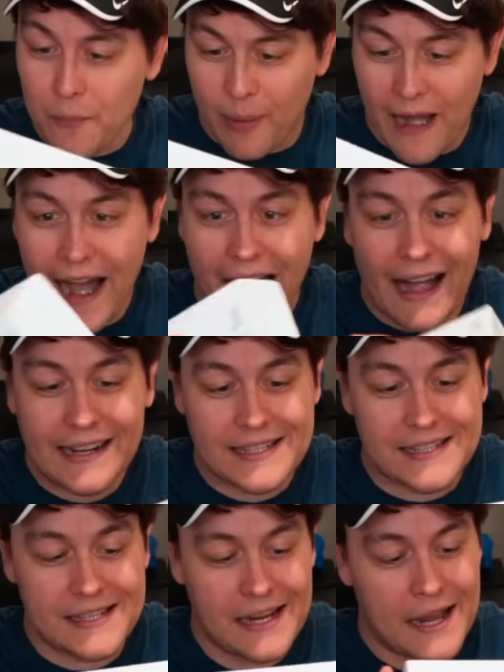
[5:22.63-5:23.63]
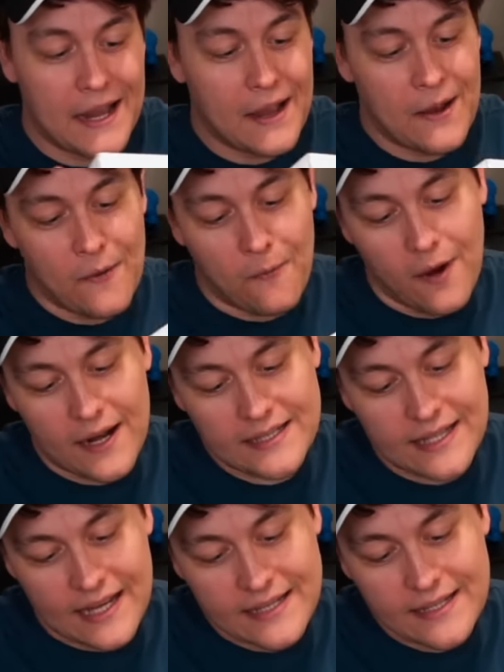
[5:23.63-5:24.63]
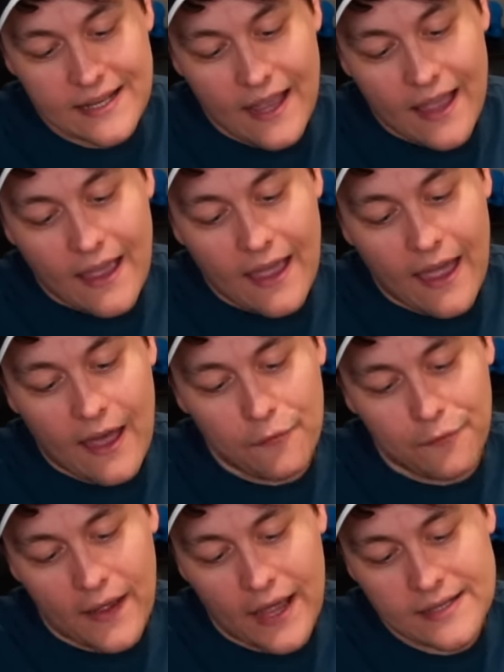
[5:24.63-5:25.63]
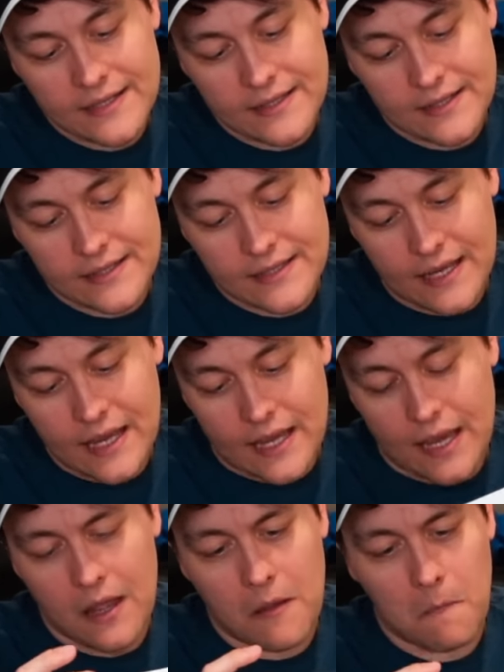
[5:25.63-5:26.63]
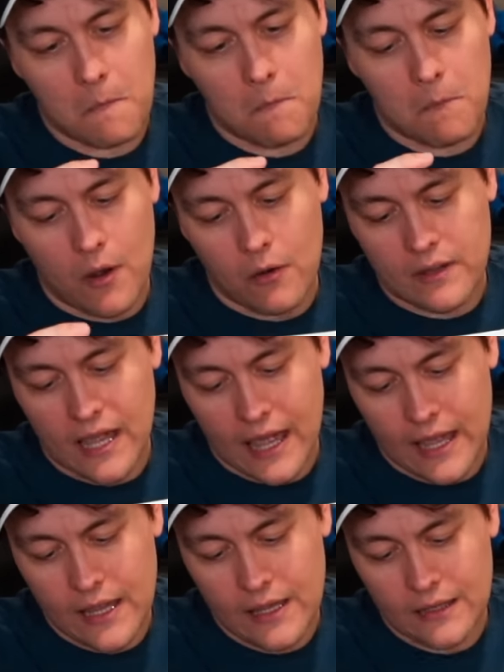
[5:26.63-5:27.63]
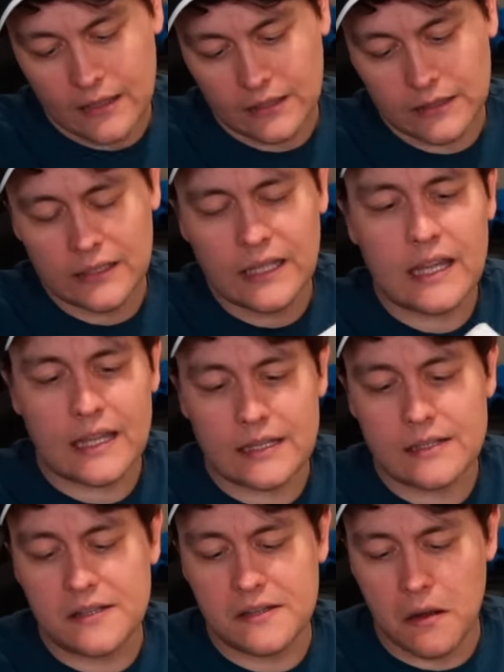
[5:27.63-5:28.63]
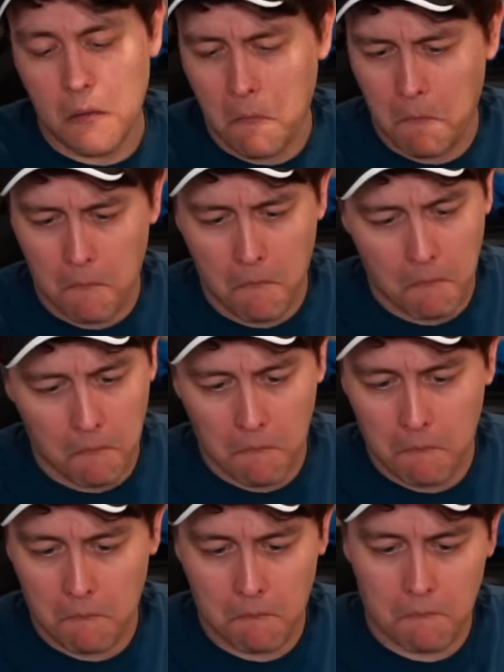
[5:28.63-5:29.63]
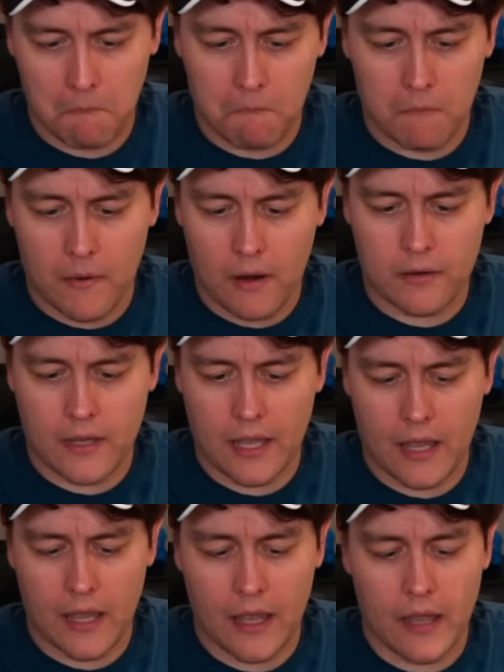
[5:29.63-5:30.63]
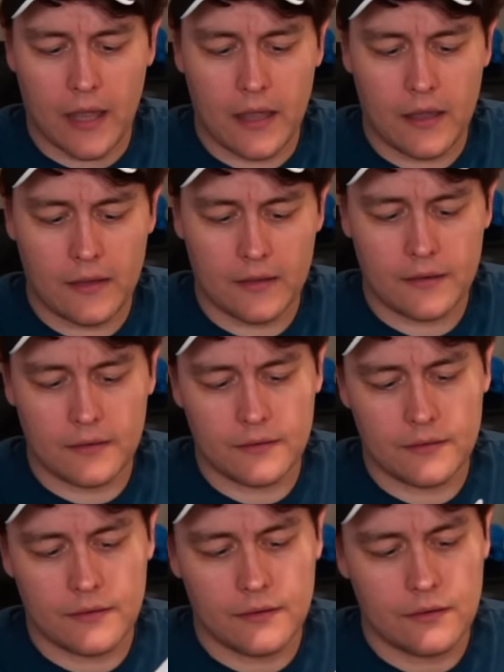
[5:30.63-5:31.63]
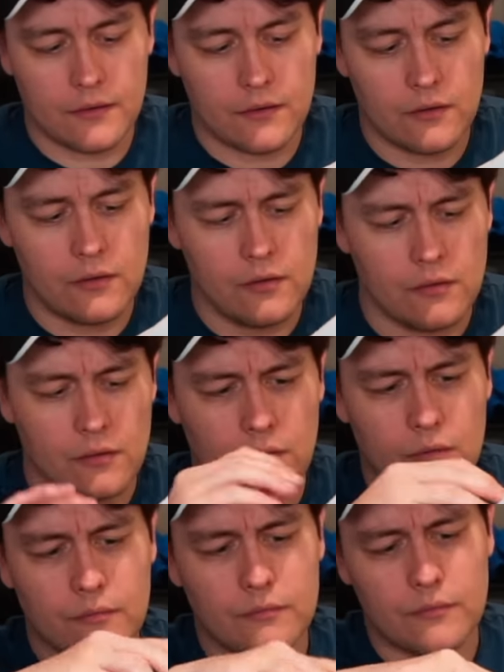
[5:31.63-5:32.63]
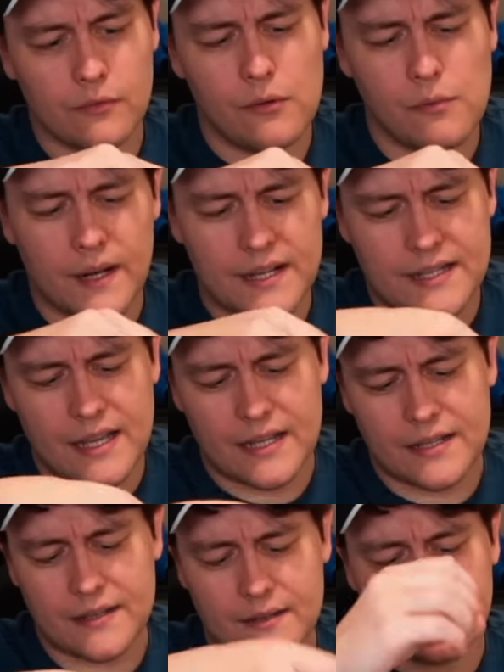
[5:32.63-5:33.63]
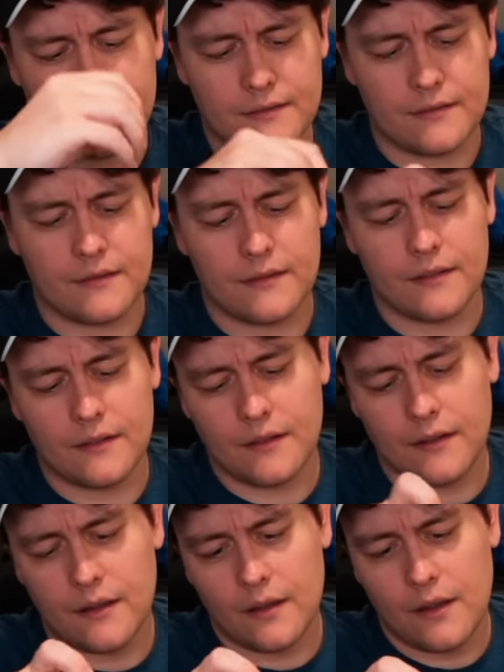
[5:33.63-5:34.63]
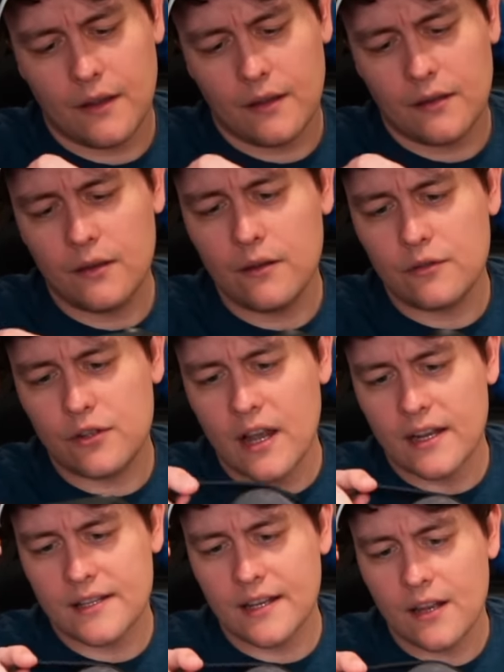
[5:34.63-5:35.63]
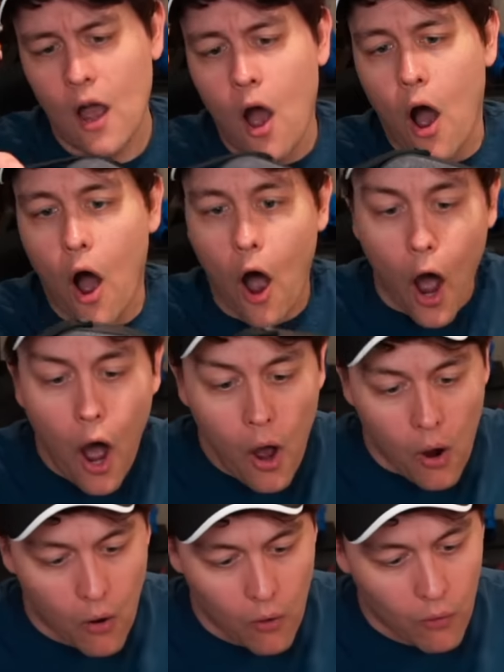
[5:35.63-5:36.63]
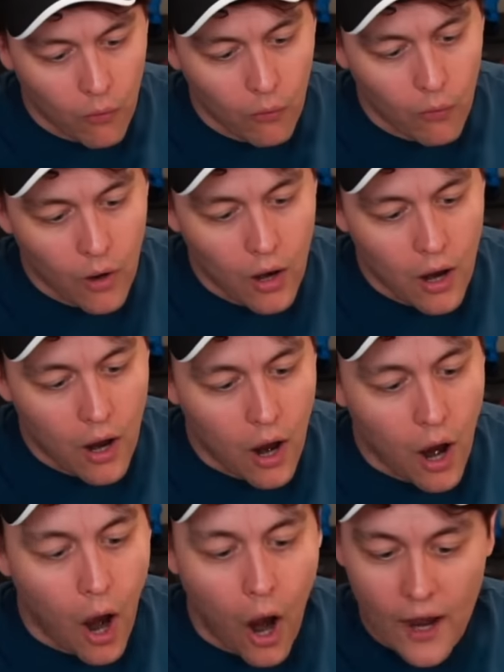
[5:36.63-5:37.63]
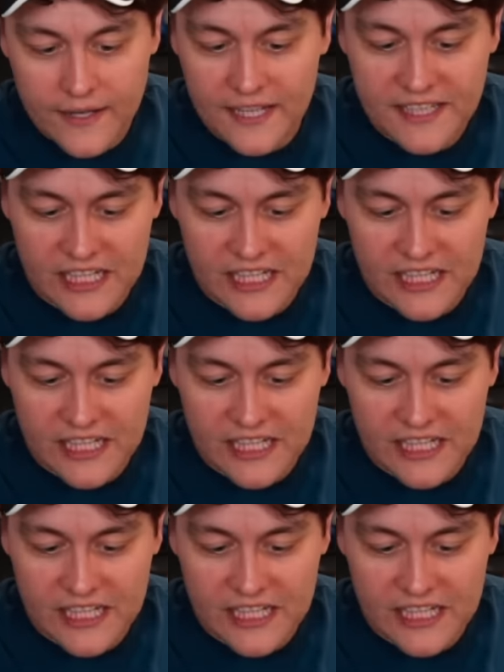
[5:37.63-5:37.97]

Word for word: box. What is this? FSC. Okay leads. Okay. Ooh. Ooh, what is this? New Genesis. Oh! Is this a